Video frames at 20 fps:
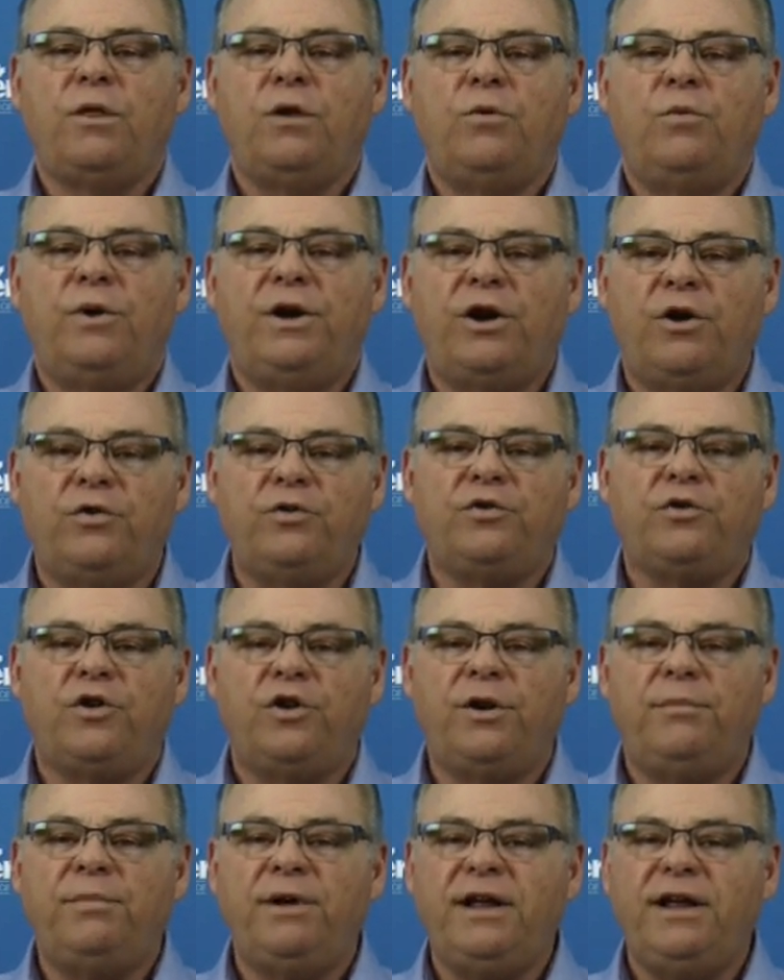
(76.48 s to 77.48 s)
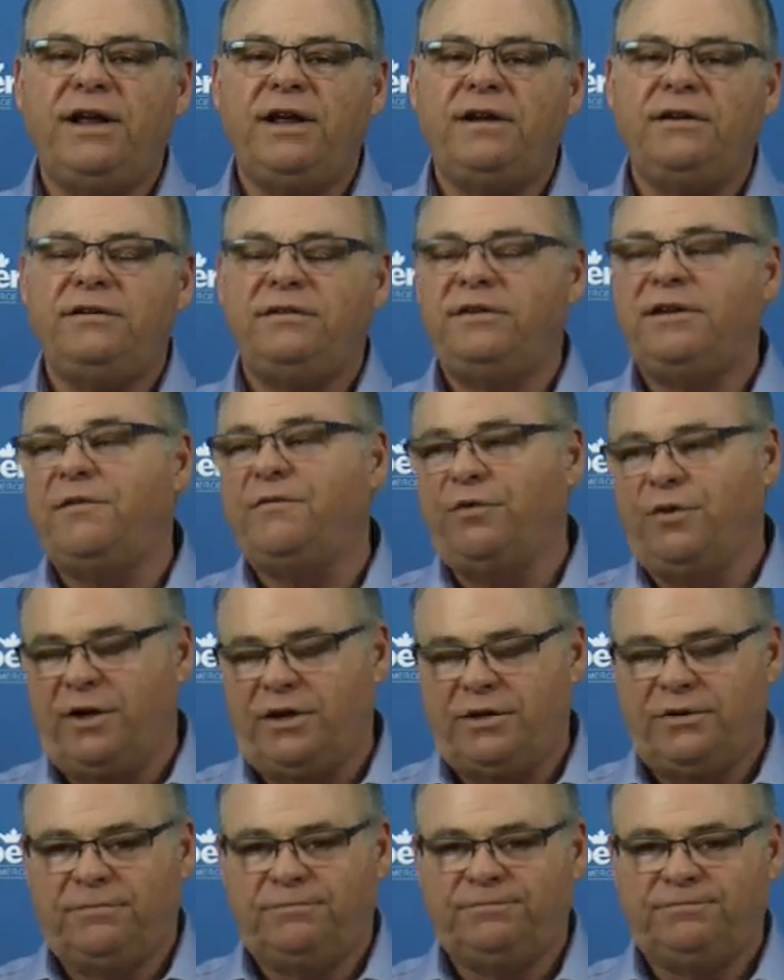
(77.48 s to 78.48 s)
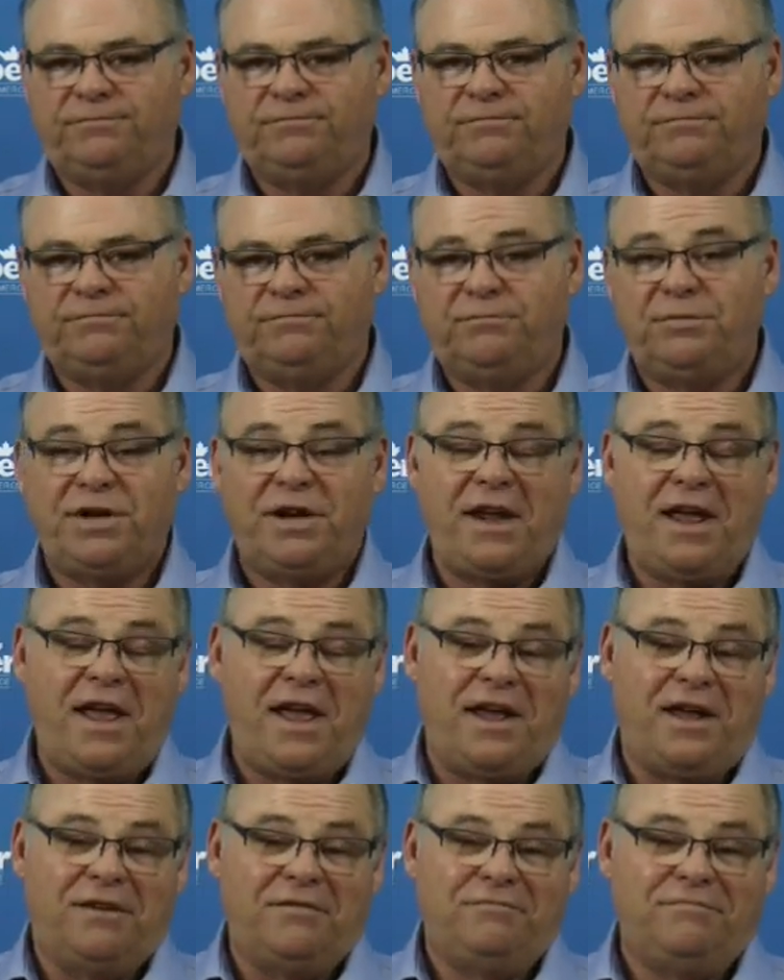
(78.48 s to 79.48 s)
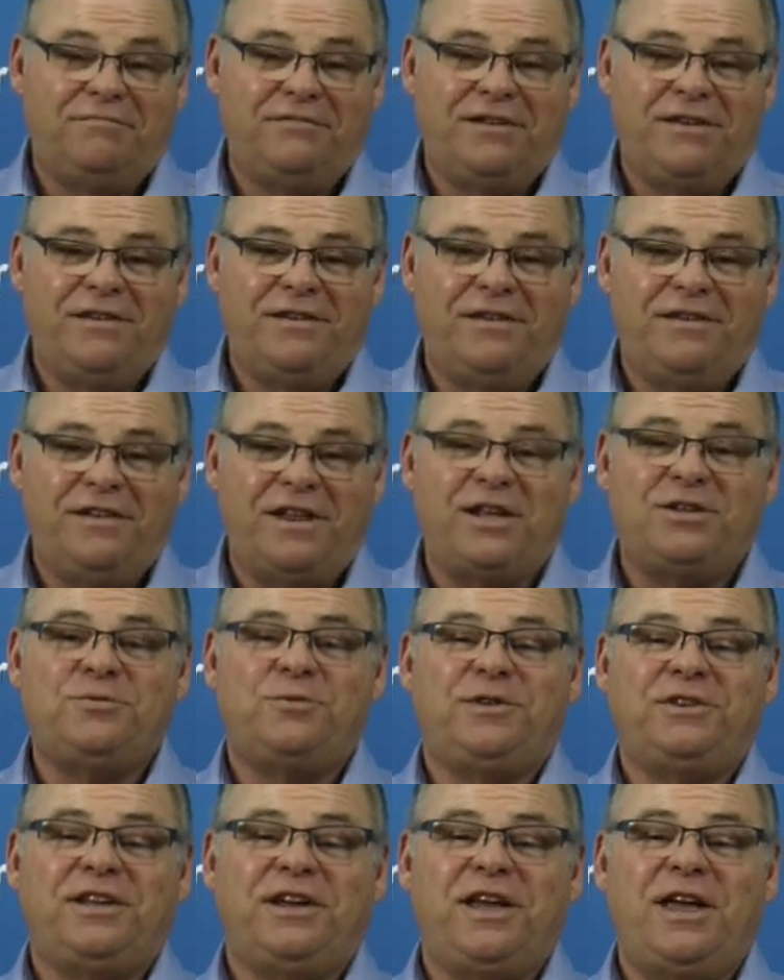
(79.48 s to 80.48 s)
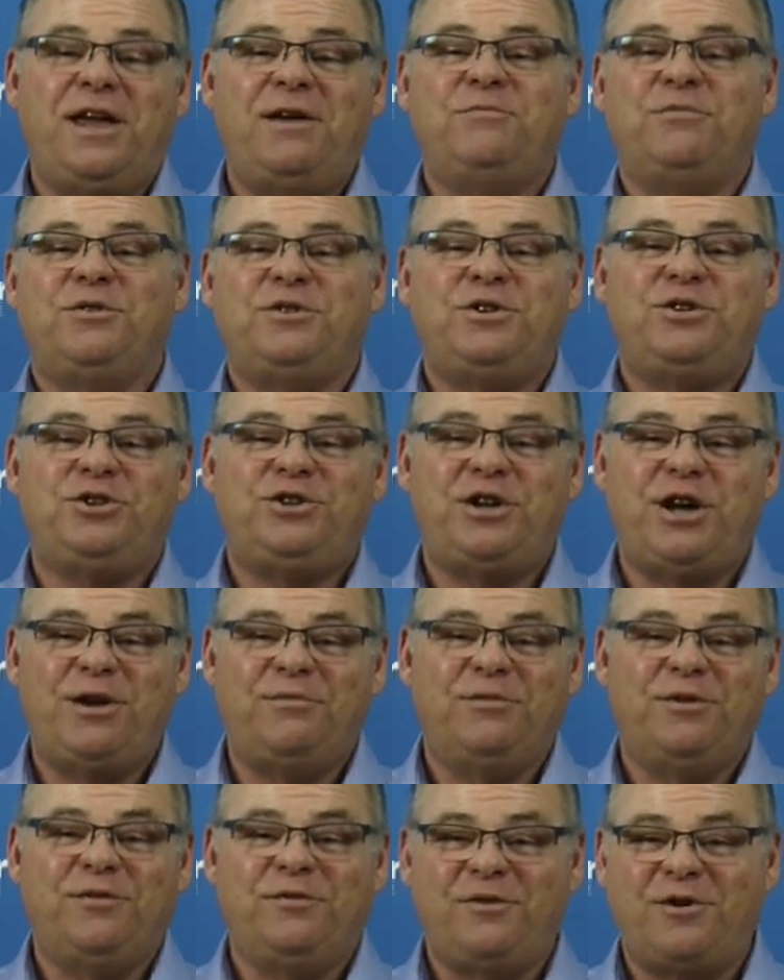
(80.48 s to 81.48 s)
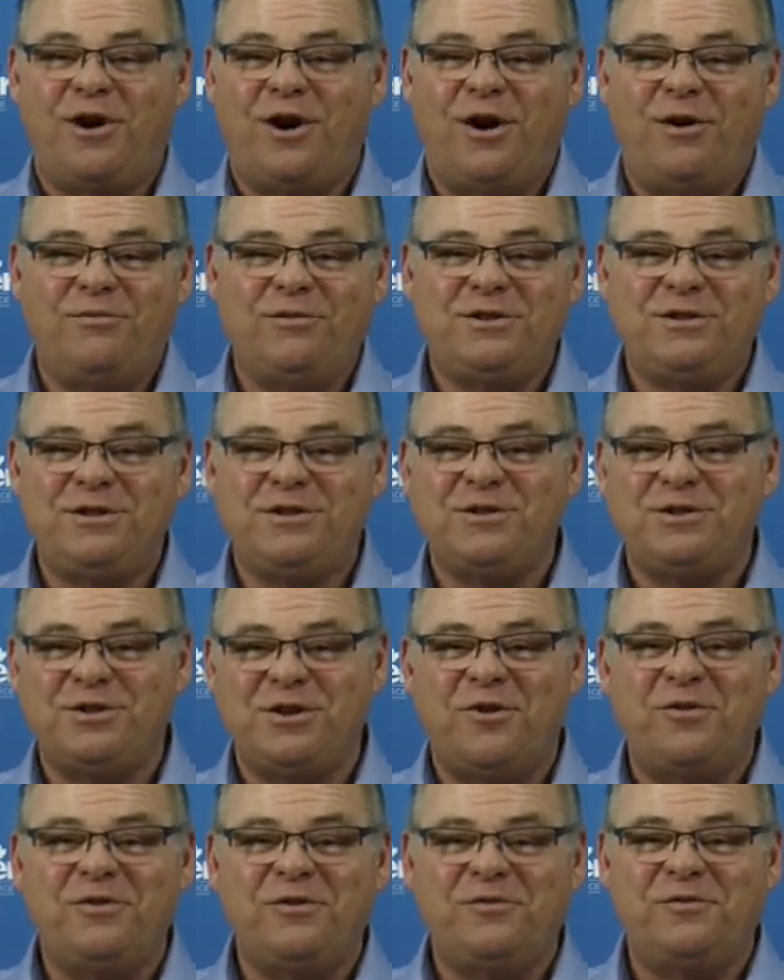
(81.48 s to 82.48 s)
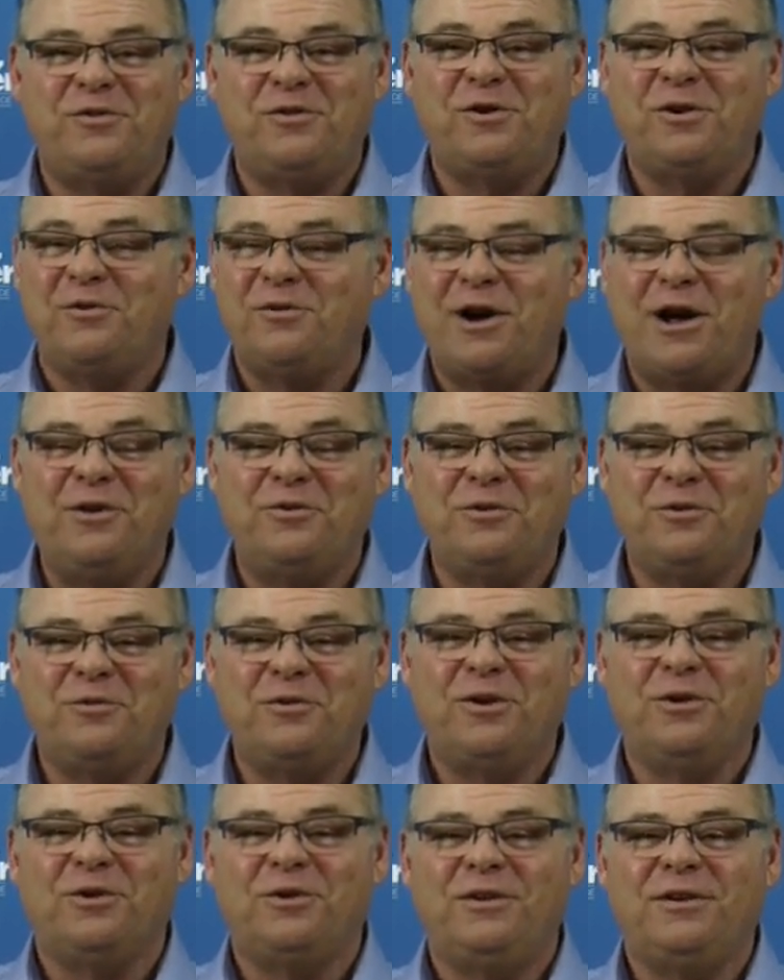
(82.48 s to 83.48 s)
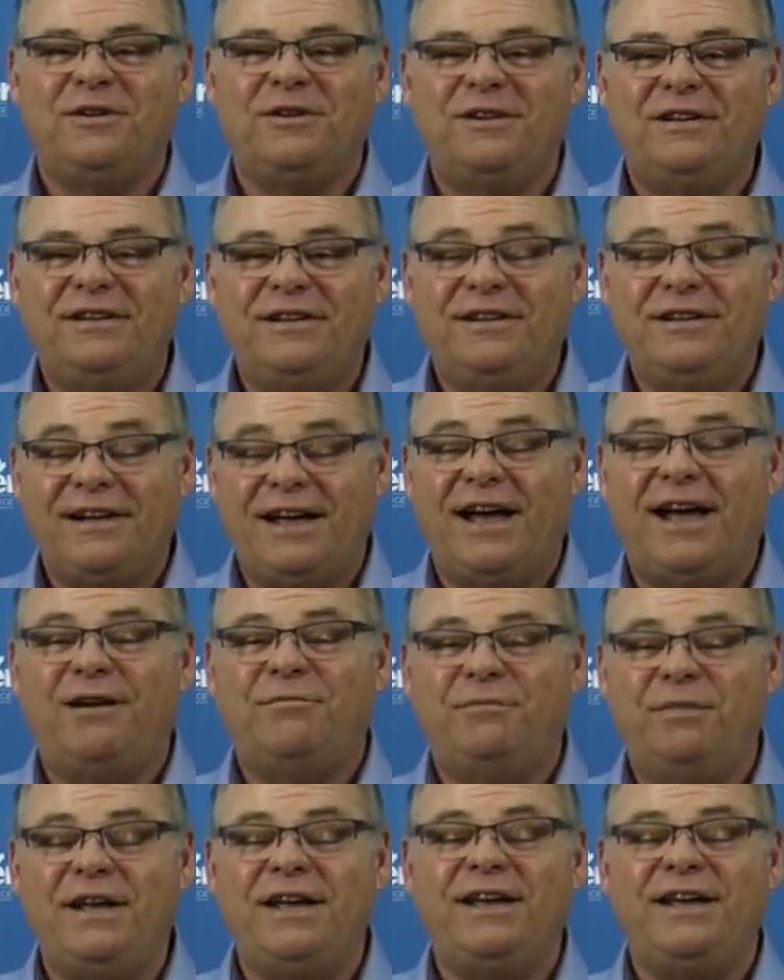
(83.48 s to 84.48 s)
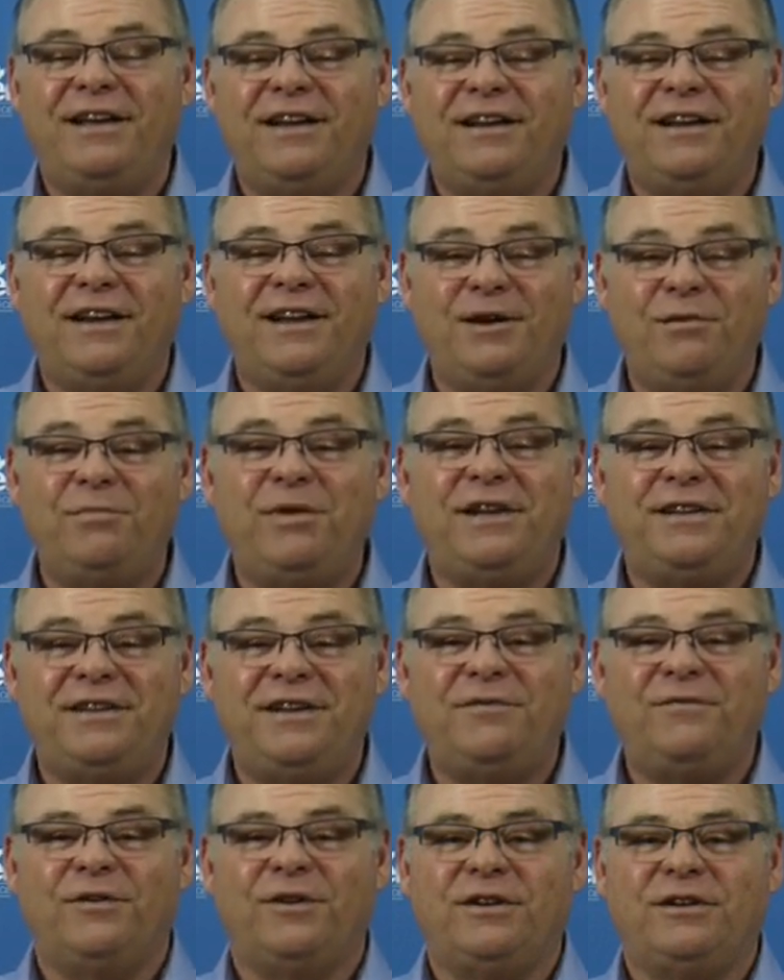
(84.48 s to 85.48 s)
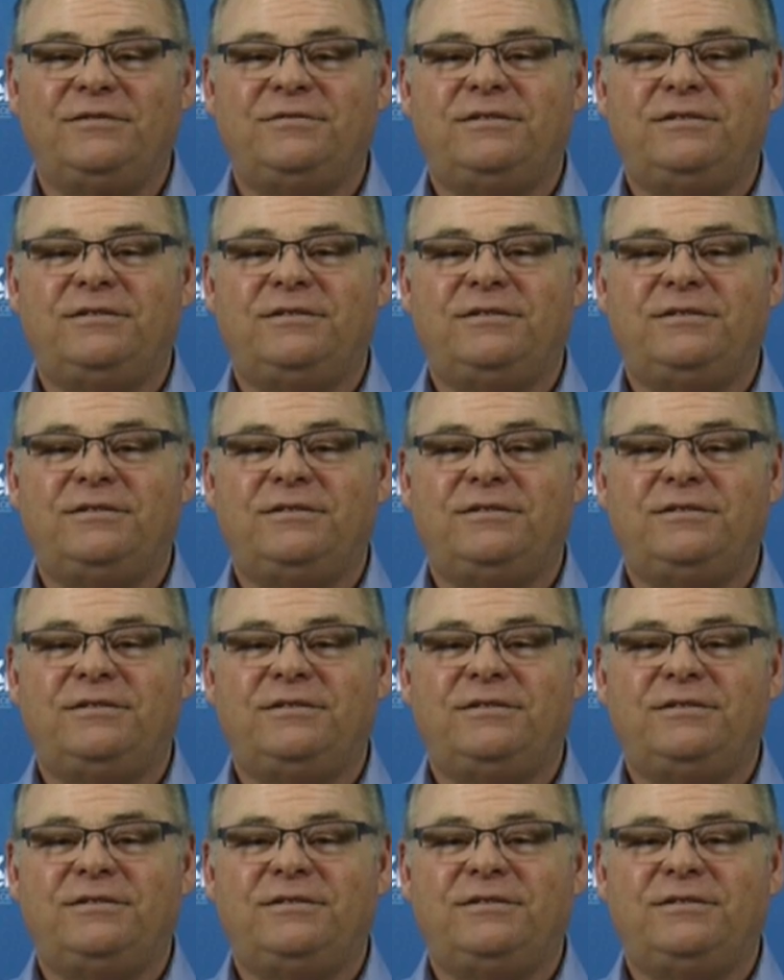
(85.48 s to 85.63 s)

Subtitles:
We know it's going to be different, but hey, that's what the Cambridge Chamber of Commerce is known for around the world. Yeah, being a little bit different.